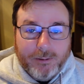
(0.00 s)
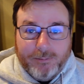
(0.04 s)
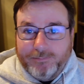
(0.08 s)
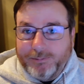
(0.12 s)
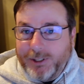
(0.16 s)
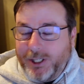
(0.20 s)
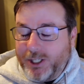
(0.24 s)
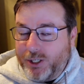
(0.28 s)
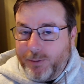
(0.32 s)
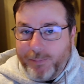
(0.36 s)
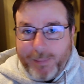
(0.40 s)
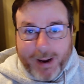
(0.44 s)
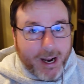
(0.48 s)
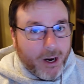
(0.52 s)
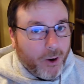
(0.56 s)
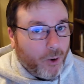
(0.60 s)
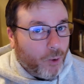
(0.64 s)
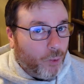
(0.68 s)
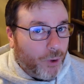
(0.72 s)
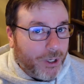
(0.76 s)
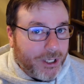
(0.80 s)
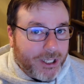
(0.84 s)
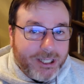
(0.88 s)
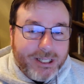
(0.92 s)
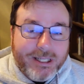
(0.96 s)
Doesn't matter
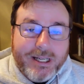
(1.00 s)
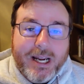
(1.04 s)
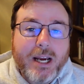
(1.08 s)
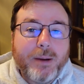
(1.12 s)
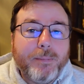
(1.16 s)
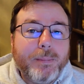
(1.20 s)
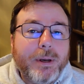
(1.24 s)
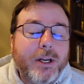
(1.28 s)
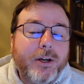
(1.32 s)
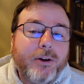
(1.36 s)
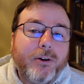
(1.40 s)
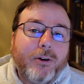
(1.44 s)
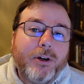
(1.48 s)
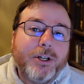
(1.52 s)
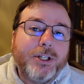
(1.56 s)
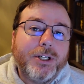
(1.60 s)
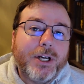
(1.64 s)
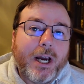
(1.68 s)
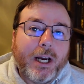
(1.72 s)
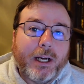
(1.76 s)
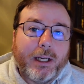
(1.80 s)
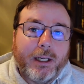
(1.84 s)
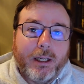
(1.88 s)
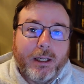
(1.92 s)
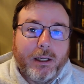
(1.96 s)
what segment you're
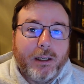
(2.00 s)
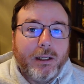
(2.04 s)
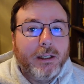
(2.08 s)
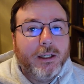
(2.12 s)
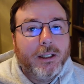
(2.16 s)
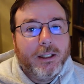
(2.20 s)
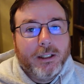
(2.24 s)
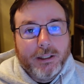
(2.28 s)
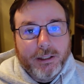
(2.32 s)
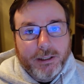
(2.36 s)
attacking,